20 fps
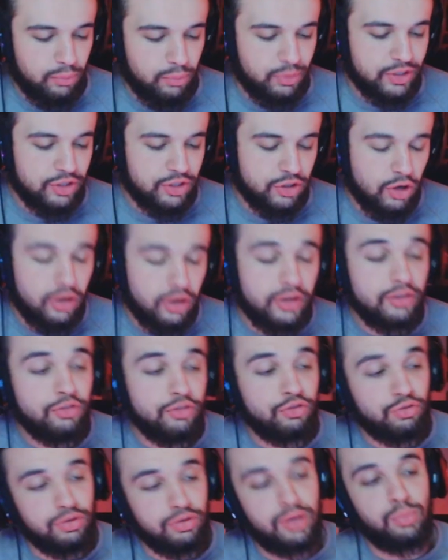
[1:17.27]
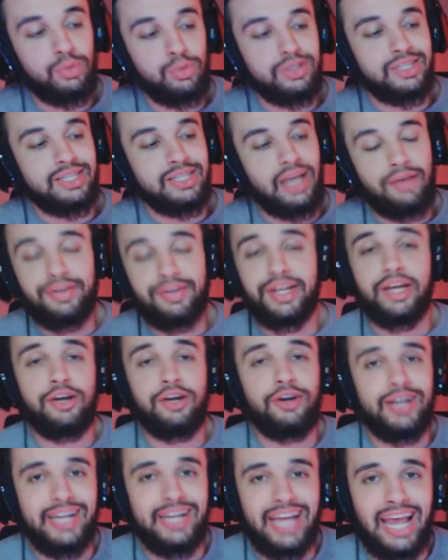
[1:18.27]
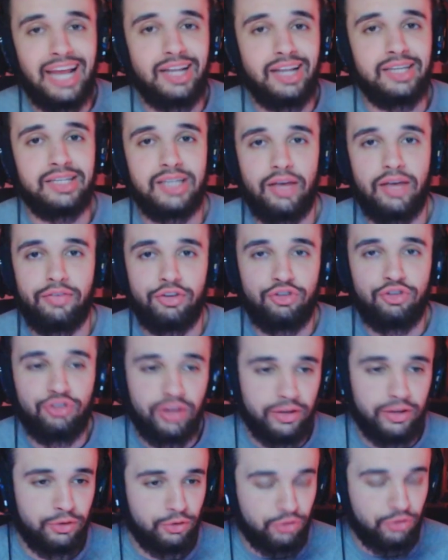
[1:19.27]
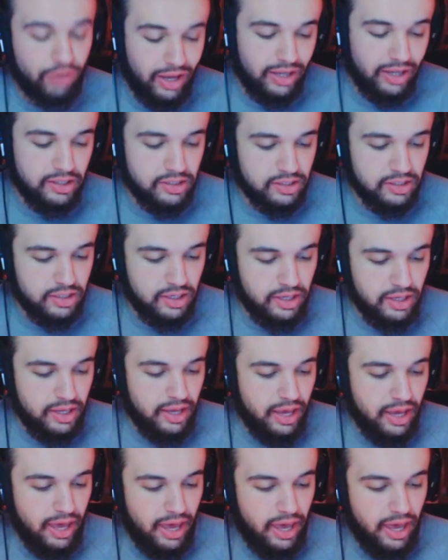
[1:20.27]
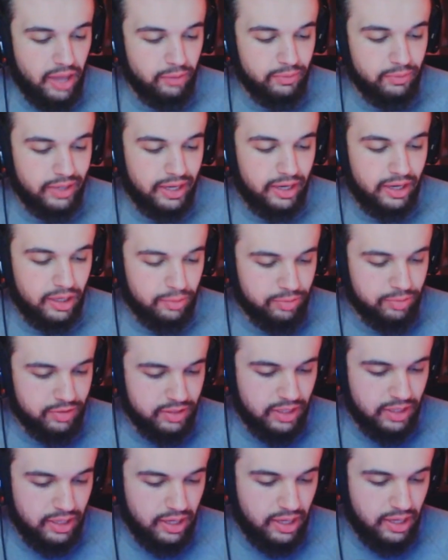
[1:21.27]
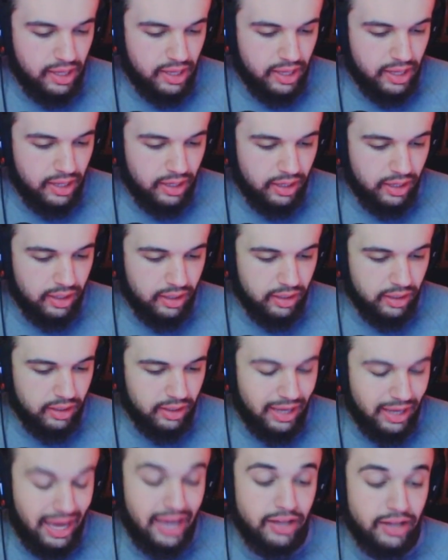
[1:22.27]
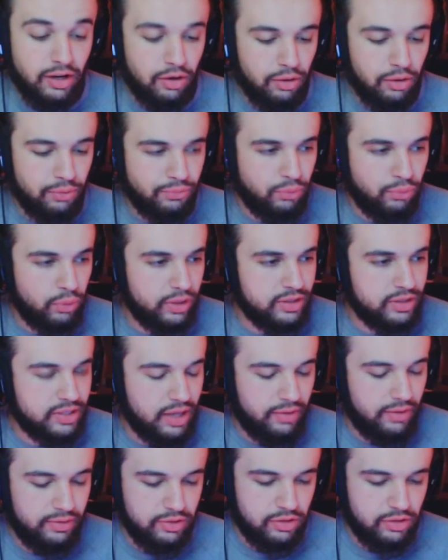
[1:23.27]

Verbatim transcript: Start of the stream was 787 Shellder checks, and we ended up seeing 847.